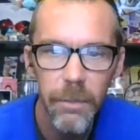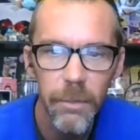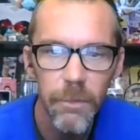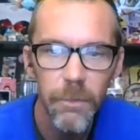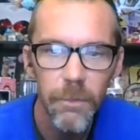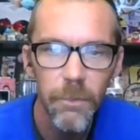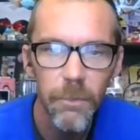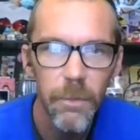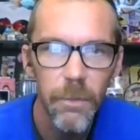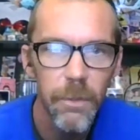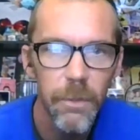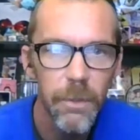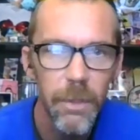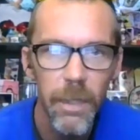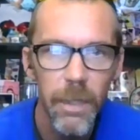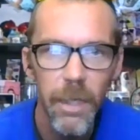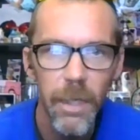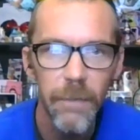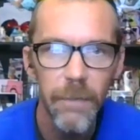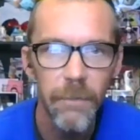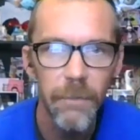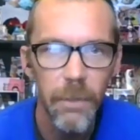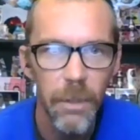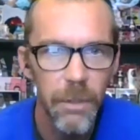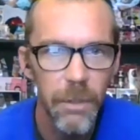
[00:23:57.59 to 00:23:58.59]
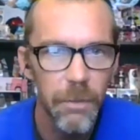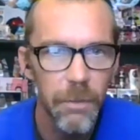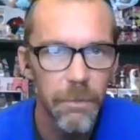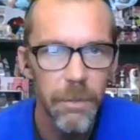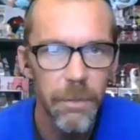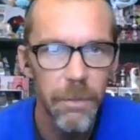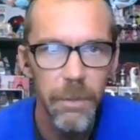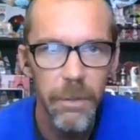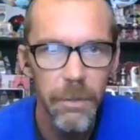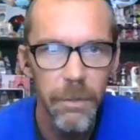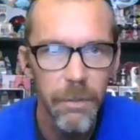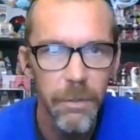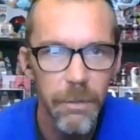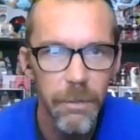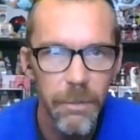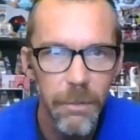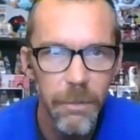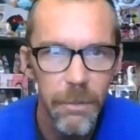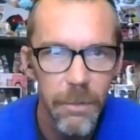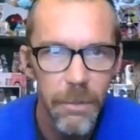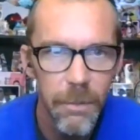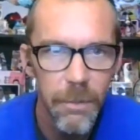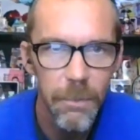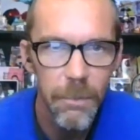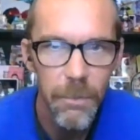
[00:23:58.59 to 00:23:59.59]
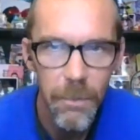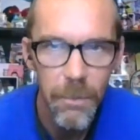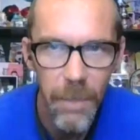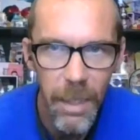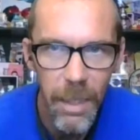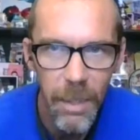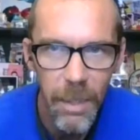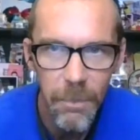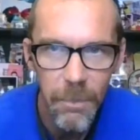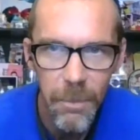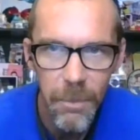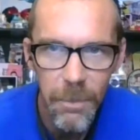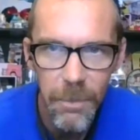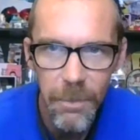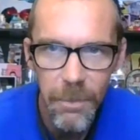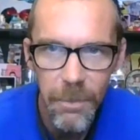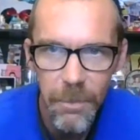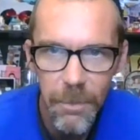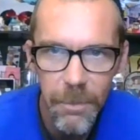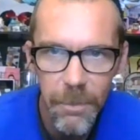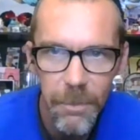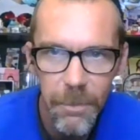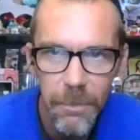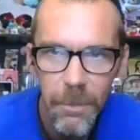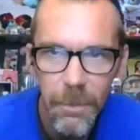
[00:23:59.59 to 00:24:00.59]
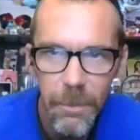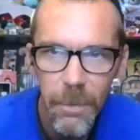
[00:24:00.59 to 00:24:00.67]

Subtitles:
Whether you have 100 subscribers or